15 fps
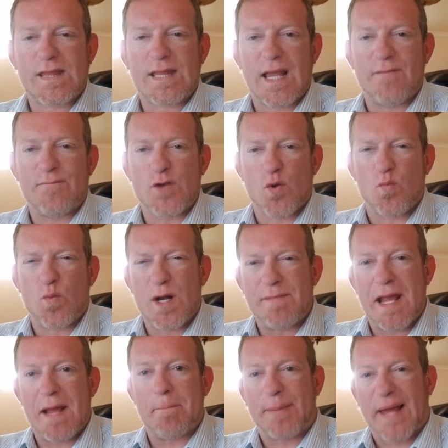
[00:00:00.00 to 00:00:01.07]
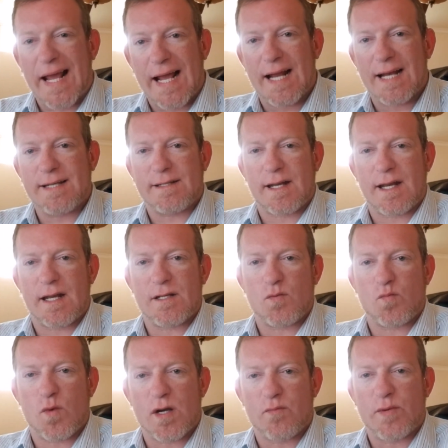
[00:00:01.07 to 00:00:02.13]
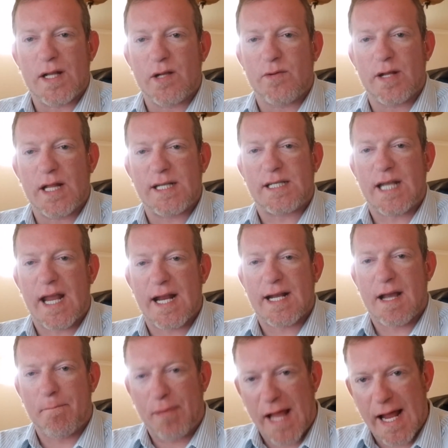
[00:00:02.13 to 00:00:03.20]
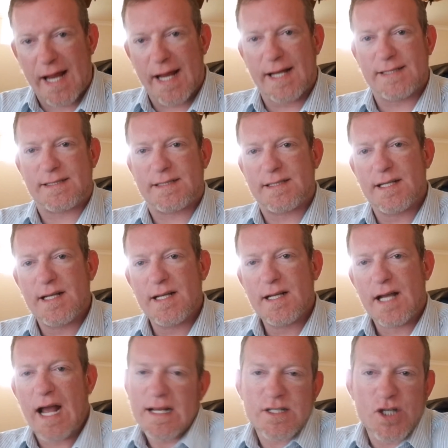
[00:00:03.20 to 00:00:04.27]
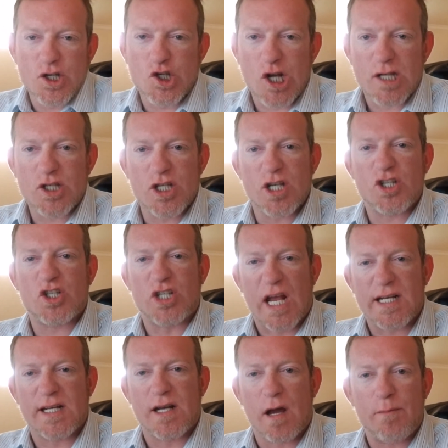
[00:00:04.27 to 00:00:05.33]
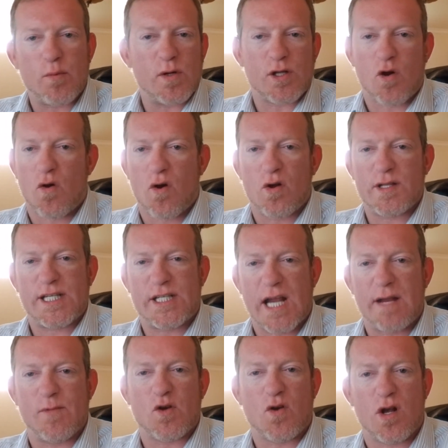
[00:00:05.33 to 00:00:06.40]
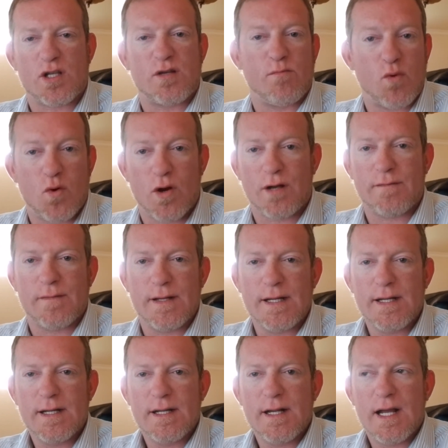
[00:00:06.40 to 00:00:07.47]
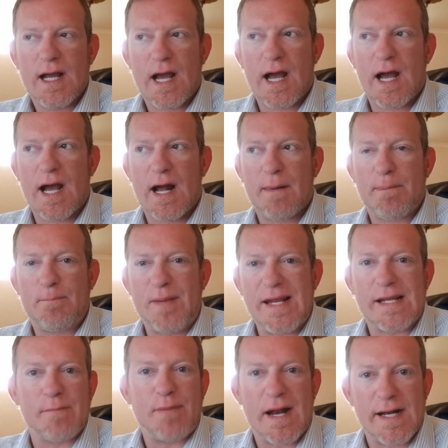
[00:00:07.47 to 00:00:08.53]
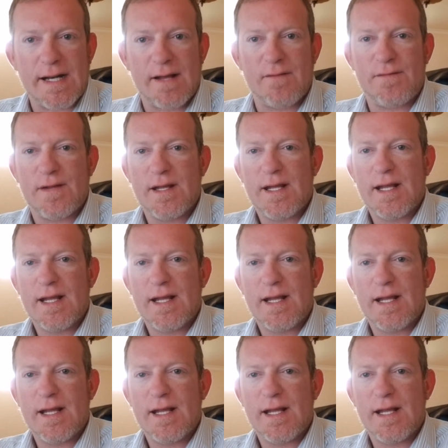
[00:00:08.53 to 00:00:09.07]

If you're a one-man band, you want to really, really stay in compliance, I'd suggest you set it up with all the same across the board. Be competitive,